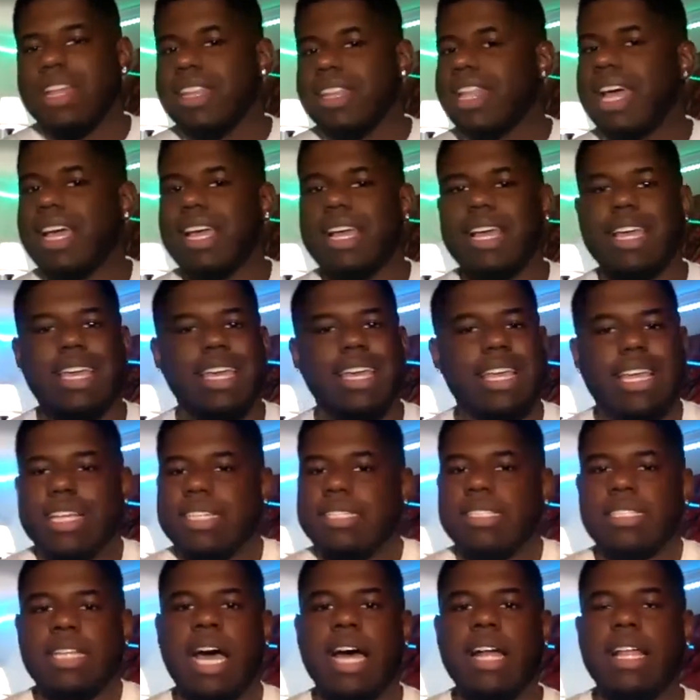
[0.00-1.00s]
Like
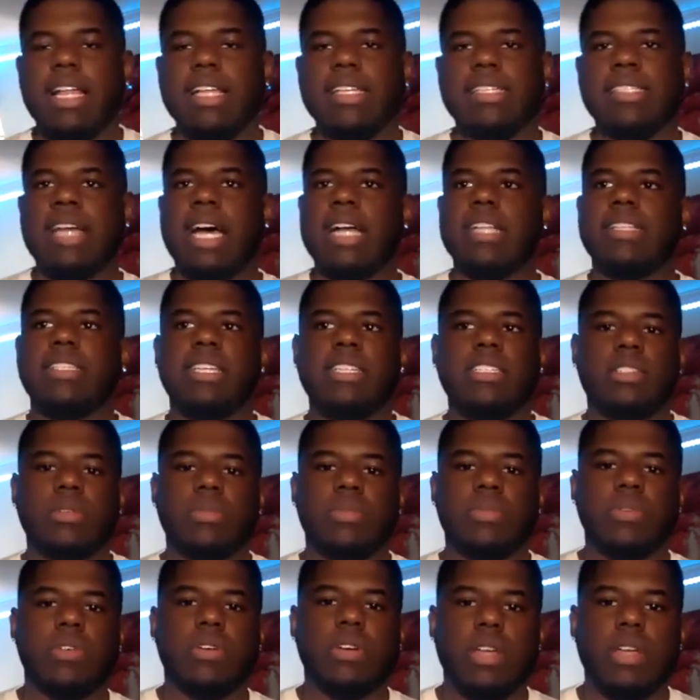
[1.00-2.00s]
it's not
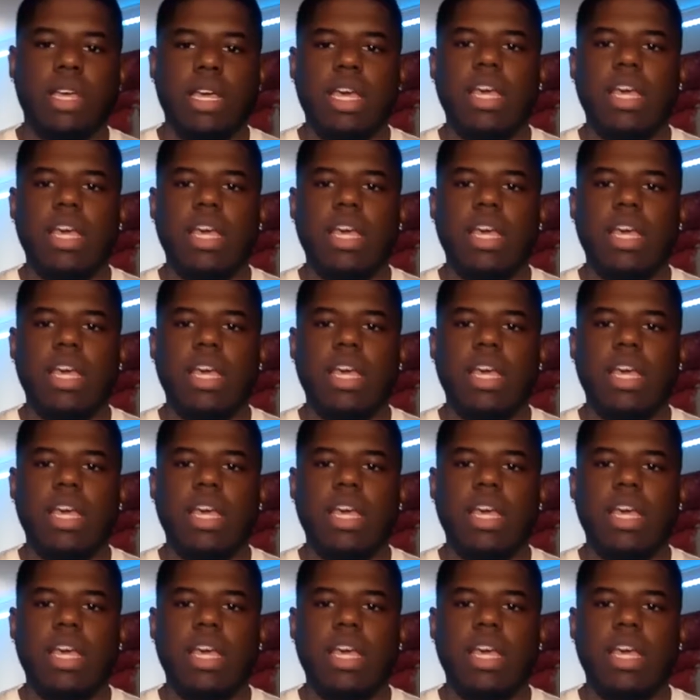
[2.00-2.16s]
teachable.